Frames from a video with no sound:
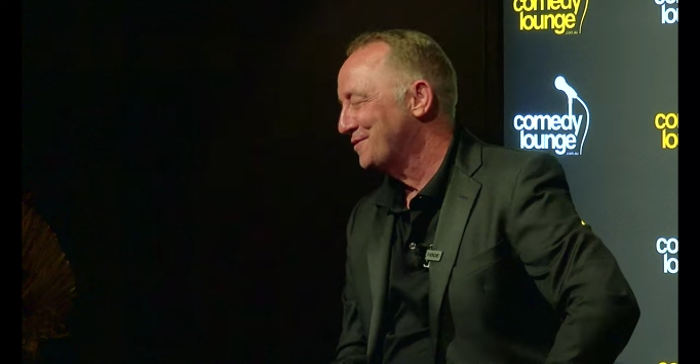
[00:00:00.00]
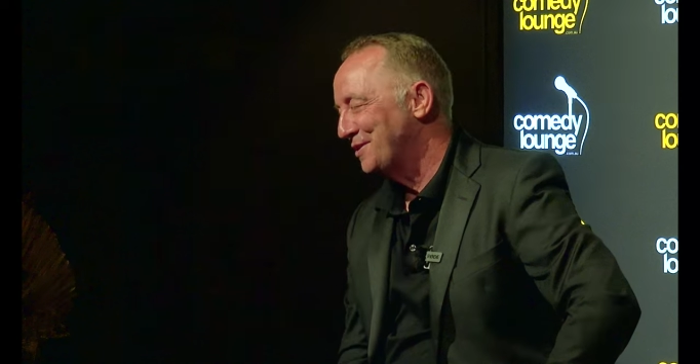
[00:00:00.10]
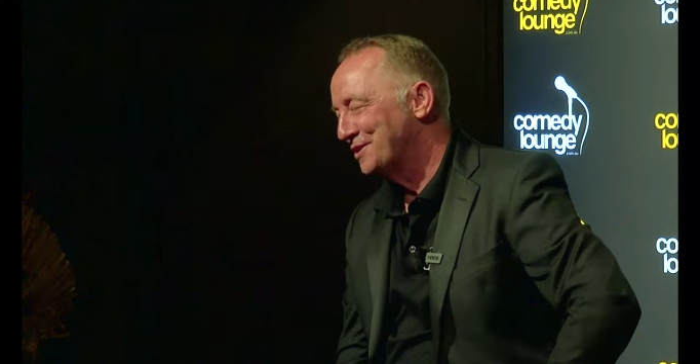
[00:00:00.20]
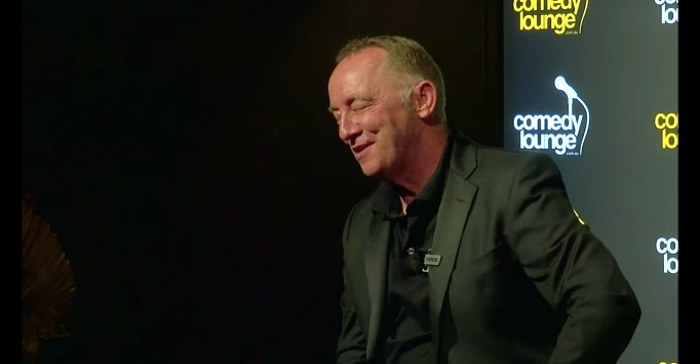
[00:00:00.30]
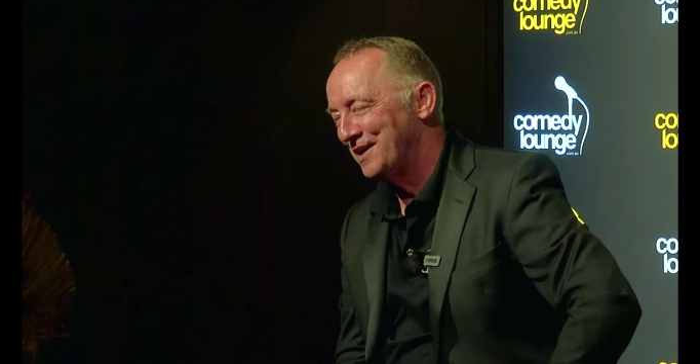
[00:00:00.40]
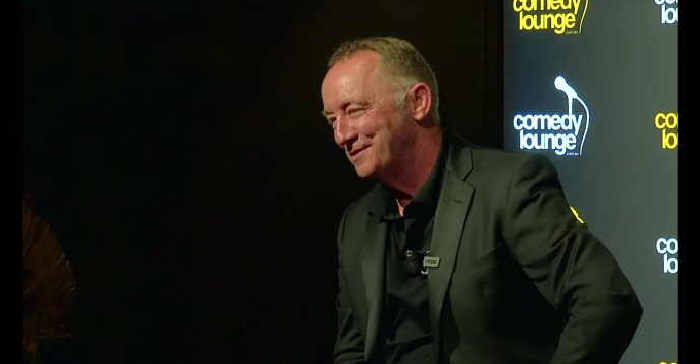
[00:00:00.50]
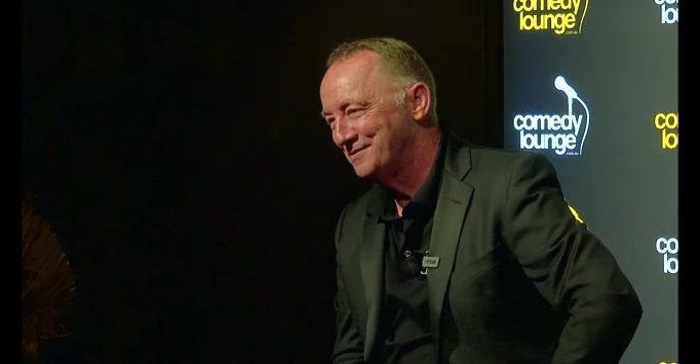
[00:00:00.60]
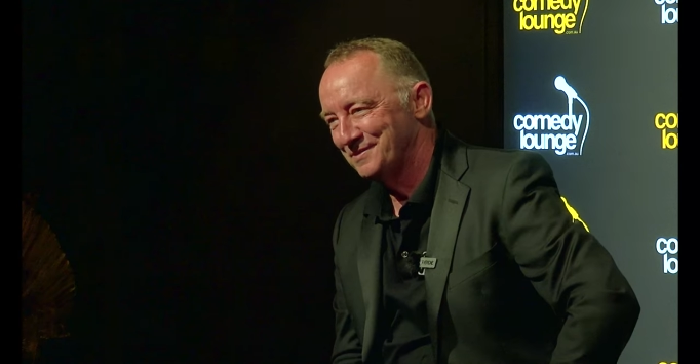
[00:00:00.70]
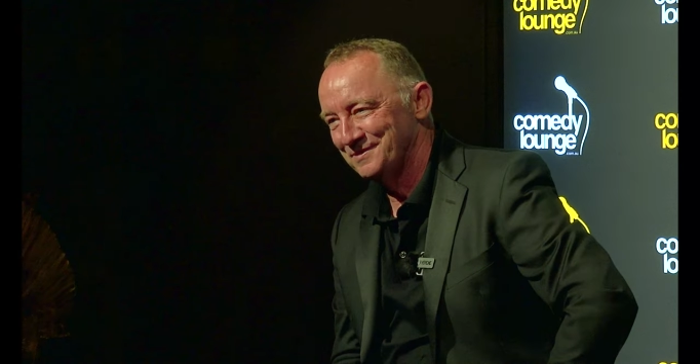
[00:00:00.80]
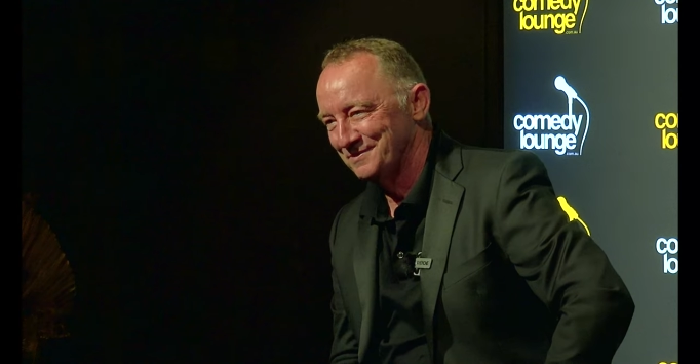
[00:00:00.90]
got a great
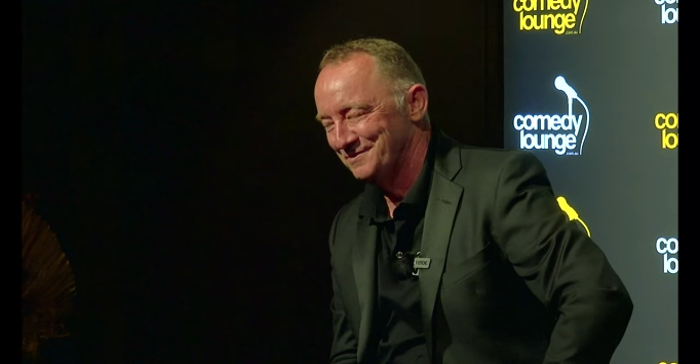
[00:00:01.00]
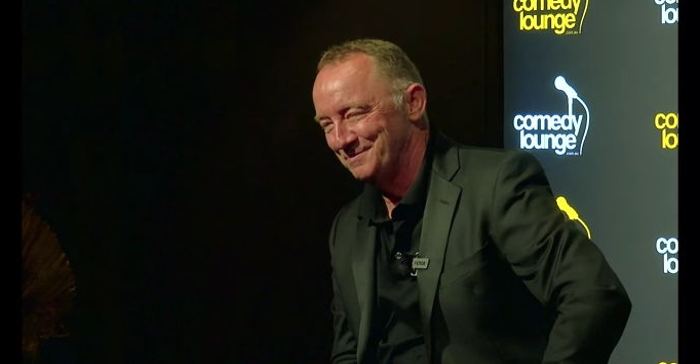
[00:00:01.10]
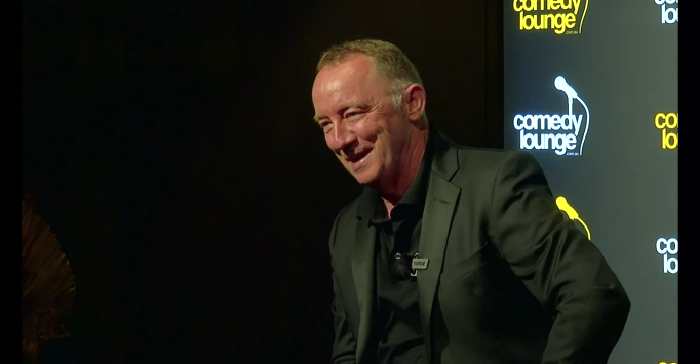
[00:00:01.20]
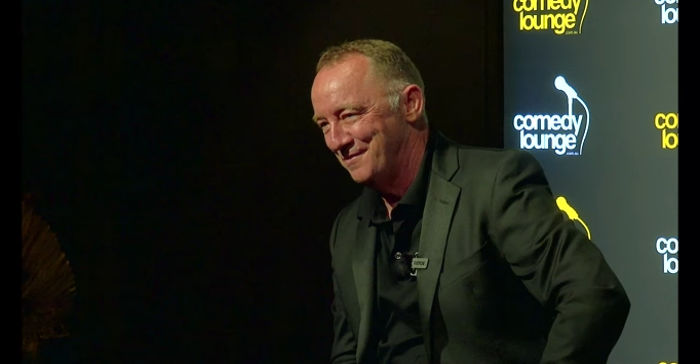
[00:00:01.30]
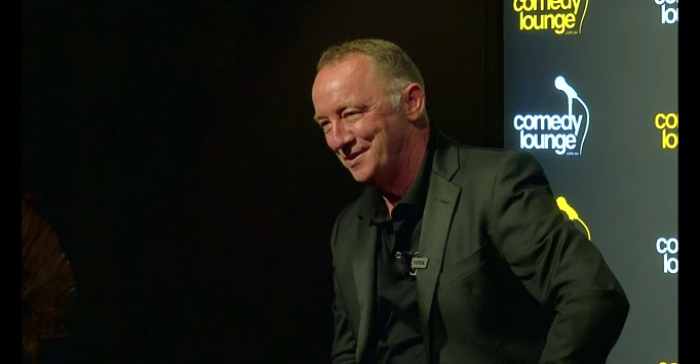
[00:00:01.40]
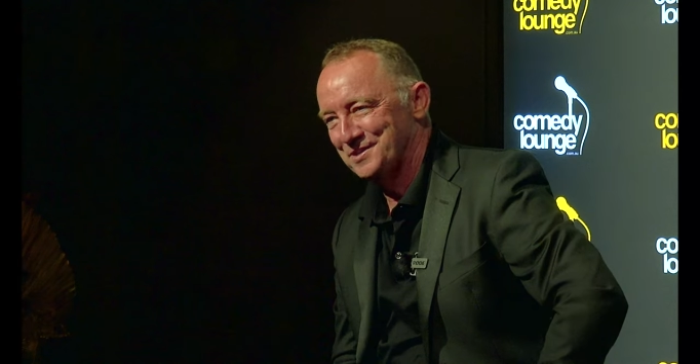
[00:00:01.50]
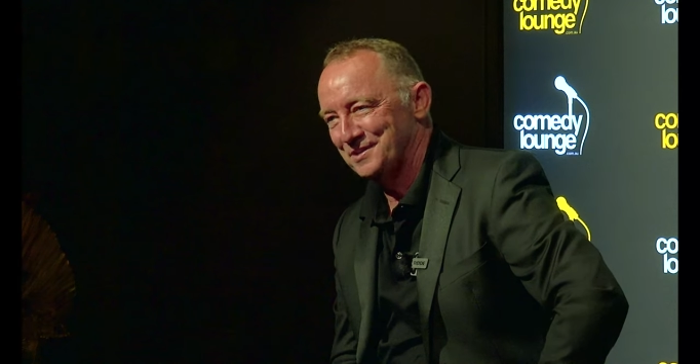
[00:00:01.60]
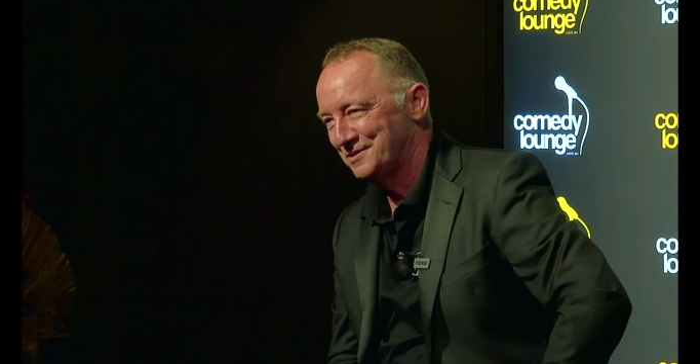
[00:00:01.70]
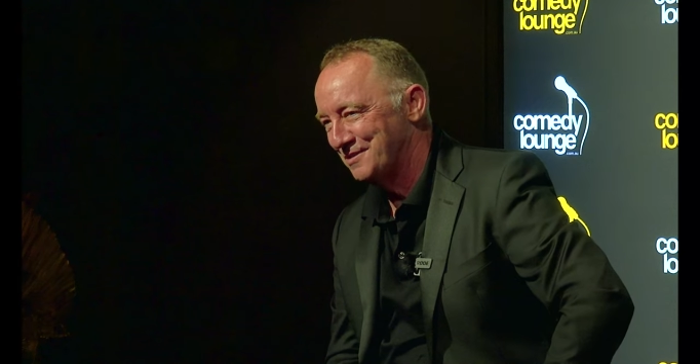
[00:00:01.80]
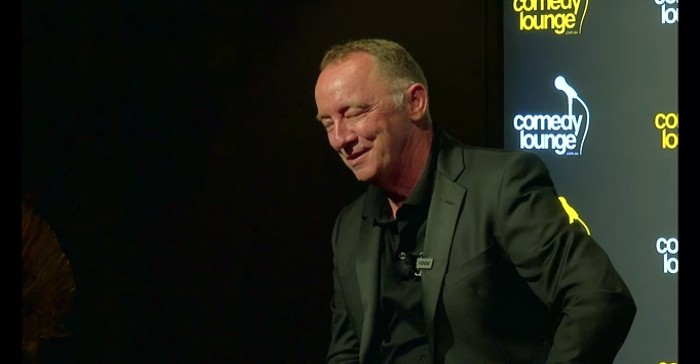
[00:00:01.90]
marriage, a
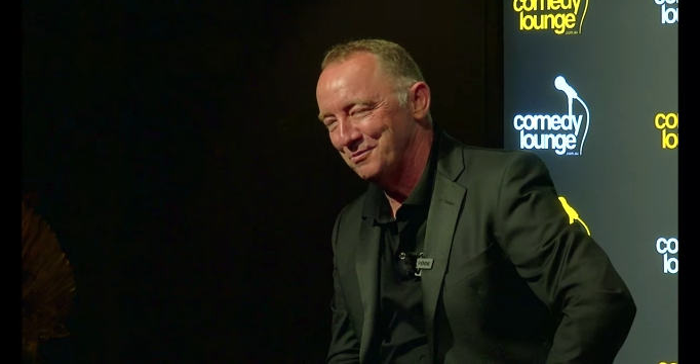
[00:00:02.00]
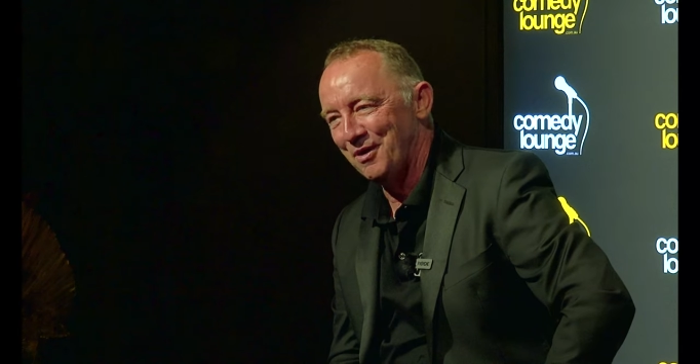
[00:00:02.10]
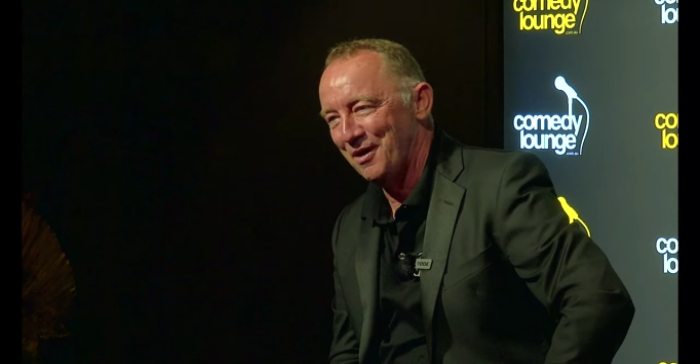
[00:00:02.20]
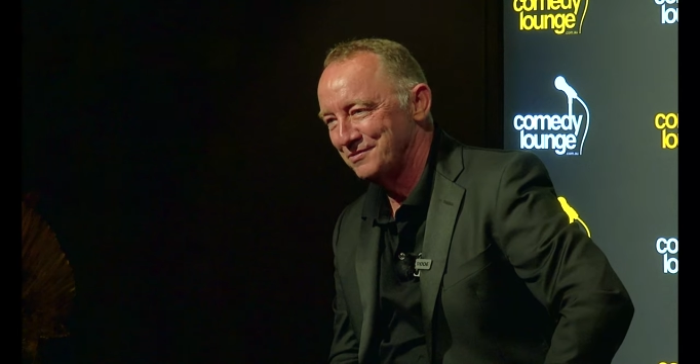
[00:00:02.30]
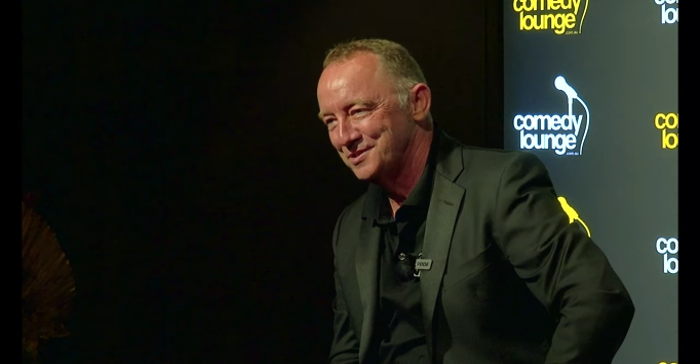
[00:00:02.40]
great wife.